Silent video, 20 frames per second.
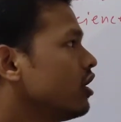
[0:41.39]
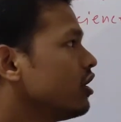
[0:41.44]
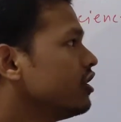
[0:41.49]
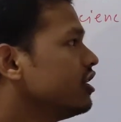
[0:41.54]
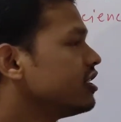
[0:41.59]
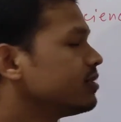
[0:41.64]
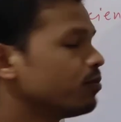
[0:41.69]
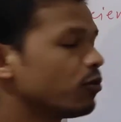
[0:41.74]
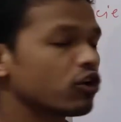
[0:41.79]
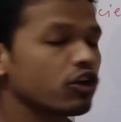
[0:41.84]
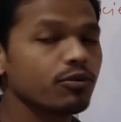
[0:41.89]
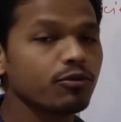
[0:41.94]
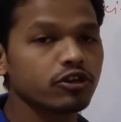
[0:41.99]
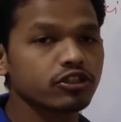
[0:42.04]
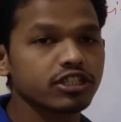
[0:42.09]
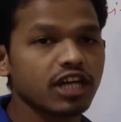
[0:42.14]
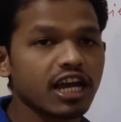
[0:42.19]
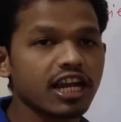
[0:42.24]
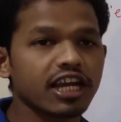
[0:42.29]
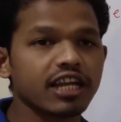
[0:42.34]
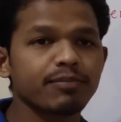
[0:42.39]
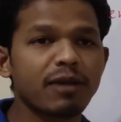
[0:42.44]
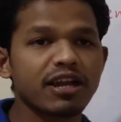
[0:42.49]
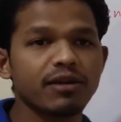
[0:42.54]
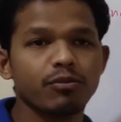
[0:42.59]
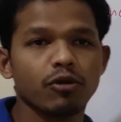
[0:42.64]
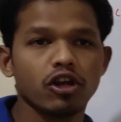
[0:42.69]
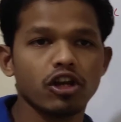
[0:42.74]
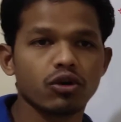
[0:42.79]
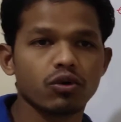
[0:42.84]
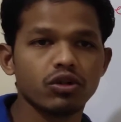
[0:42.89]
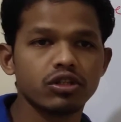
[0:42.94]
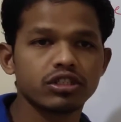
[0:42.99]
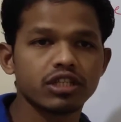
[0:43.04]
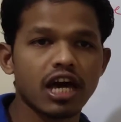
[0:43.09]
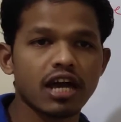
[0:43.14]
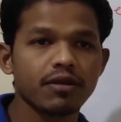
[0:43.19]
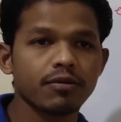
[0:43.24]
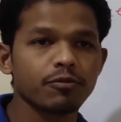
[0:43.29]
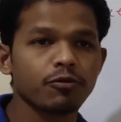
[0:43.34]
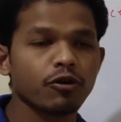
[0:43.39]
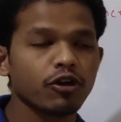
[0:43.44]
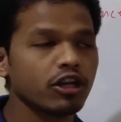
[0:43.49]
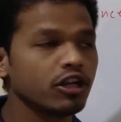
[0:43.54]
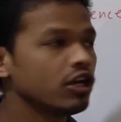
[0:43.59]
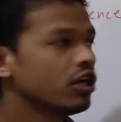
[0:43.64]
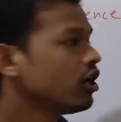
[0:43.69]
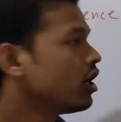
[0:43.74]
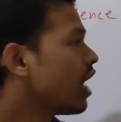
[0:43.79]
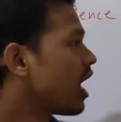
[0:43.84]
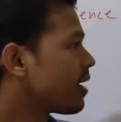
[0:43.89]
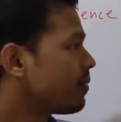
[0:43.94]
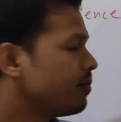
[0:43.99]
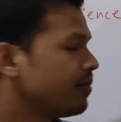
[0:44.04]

These monomers are amide molecules are